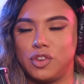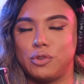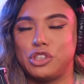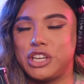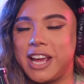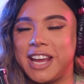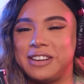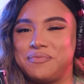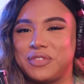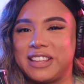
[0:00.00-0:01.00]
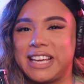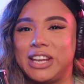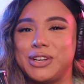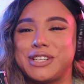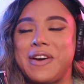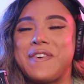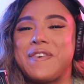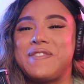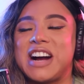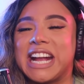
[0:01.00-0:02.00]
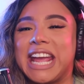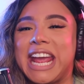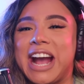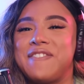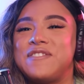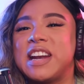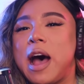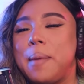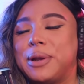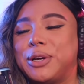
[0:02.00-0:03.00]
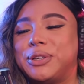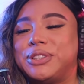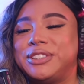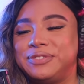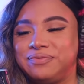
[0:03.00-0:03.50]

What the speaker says: No shade. They looked fucking phenomenal.